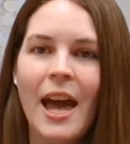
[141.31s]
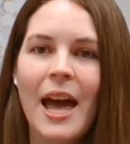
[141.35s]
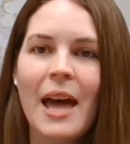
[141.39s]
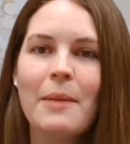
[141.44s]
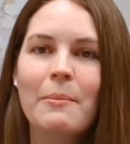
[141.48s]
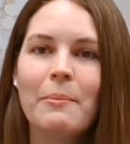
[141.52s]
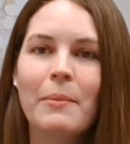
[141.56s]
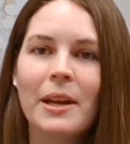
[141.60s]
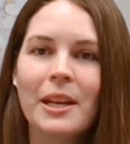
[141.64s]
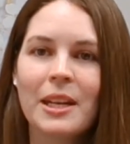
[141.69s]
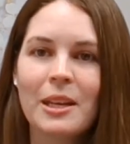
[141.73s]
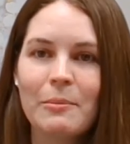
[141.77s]

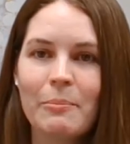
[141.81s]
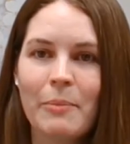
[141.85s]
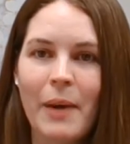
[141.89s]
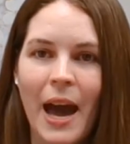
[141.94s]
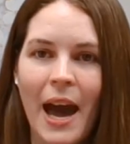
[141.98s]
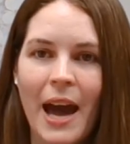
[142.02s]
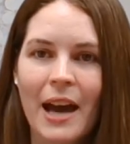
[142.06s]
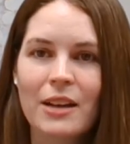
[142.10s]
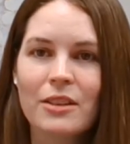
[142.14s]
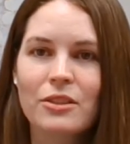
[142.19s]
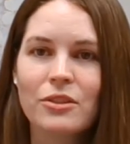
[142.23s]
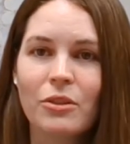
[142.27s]
and money
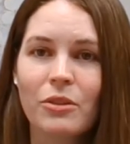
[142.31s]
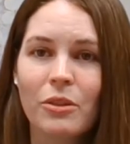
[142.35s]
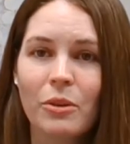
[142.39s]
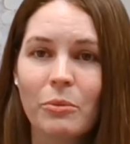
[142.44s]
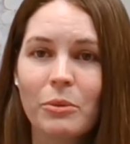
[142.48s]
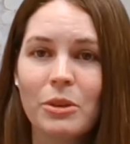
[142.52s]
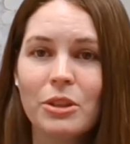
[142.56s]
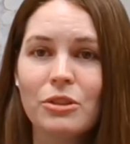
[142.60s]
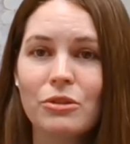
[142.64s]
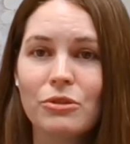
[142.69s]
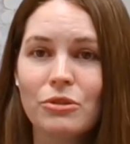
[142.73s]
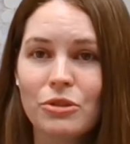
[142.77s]
back so that
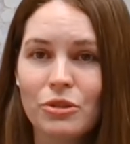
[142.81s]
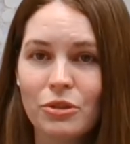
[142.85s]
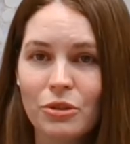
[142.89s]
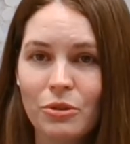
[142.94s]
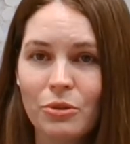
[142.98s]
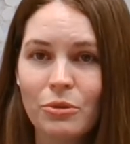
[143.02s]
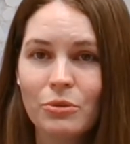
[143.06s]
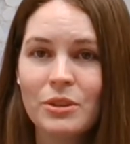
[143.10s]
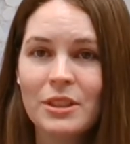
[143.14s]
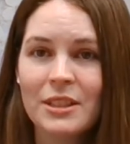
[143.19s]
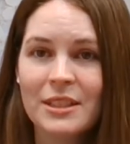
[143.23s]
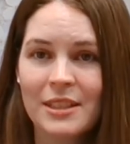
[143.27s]
when you
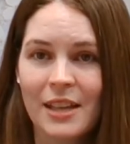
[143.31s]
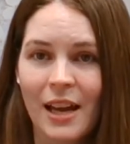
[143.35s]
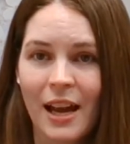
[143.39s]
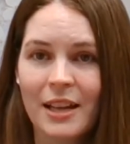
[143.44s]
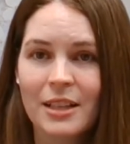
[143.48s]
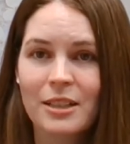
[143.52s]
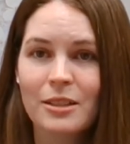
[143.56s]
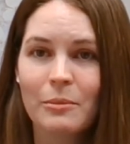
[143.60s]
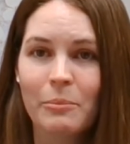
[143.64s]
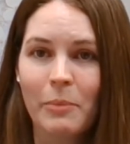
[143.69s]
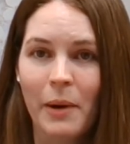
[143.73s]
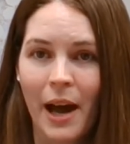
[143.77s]
do
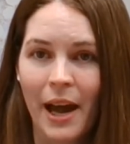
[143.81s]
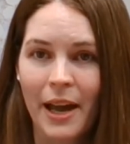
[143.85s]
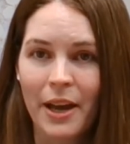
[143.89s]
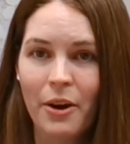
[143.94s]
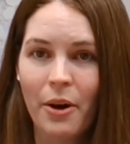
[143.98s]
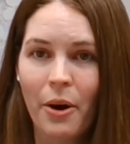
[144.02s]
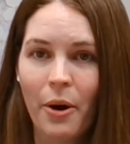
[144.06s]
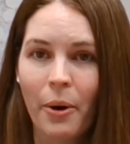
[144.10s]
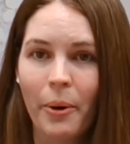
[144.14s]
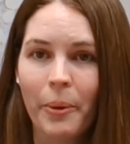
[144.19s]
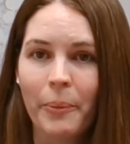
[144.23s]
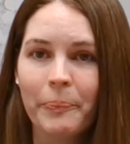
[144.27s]
decide to buy
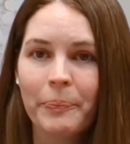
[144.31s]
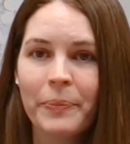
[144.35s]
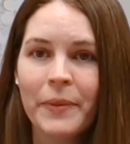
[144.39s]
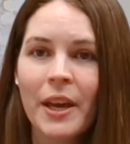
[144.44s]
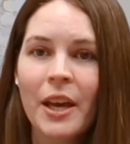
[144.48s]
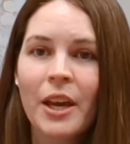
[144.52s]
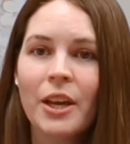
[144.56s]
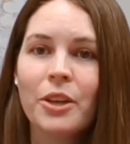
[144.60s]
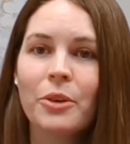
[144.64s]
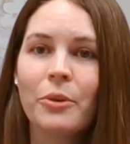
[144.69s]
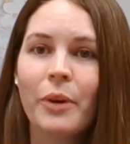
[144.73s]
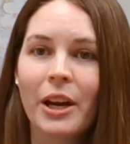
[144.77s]
a home,
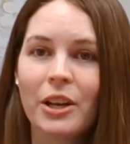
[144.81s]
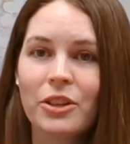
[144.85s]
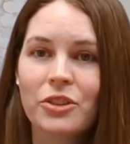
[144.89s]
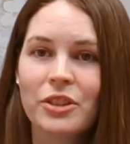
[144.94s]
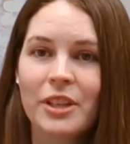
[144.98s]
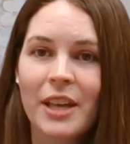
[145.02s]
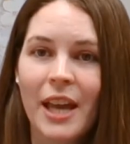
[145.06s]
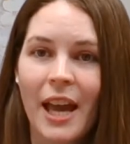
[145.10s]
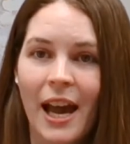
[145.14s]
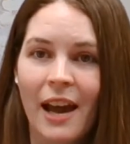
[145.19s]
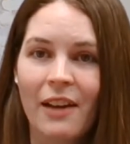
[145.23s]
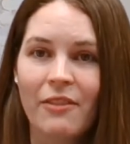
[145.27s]
you
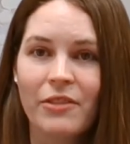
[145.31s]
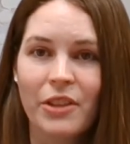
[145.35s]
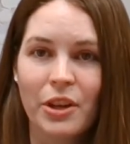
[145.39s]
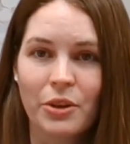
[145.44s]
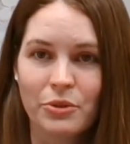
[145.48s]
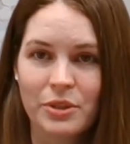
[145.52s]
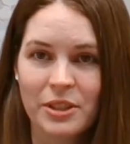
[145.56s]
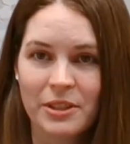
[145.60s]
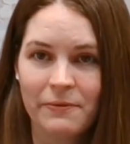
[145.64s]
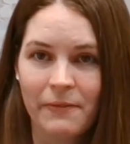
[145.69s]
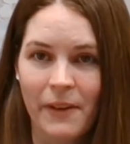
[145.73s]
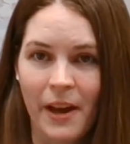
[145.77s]
actually have
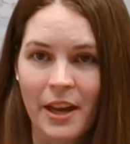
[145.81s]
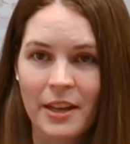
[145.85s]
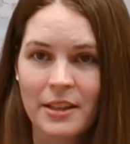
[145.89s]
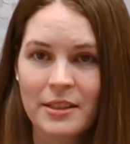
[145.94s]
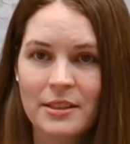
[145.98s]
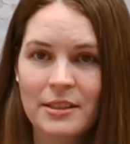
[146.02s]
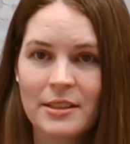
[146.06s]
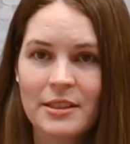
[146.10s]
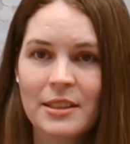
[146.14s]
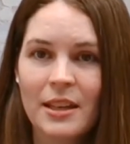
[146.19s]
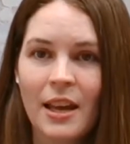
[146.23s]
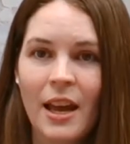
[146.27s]
those
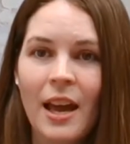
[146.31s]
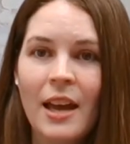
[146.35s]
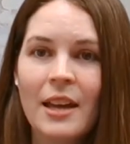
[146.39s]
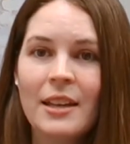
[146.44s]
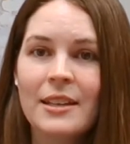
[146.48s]
funds.